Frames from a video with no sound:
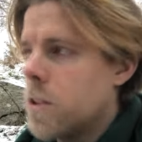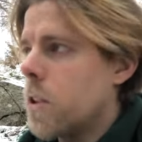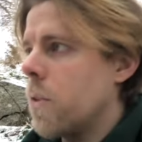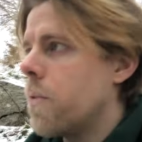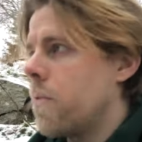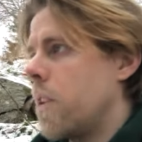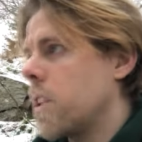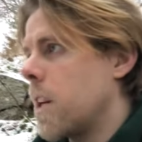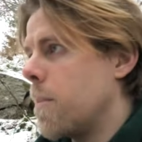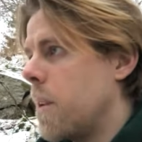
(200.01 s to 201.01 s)
So, for
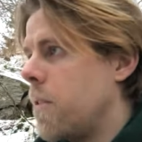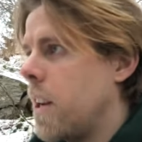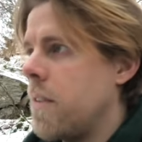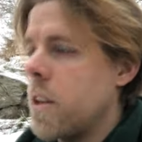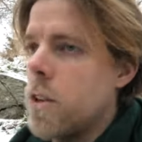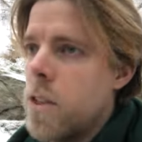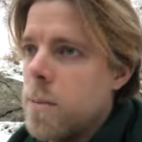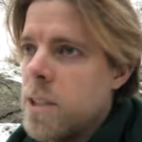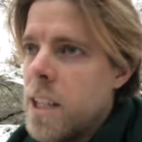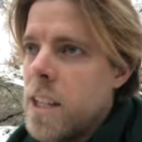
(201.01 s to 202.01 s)
example, if you live in
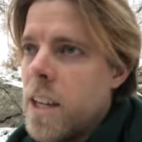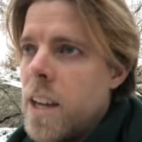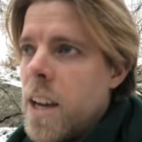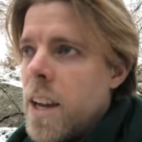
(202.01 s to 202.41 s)
Gotham City,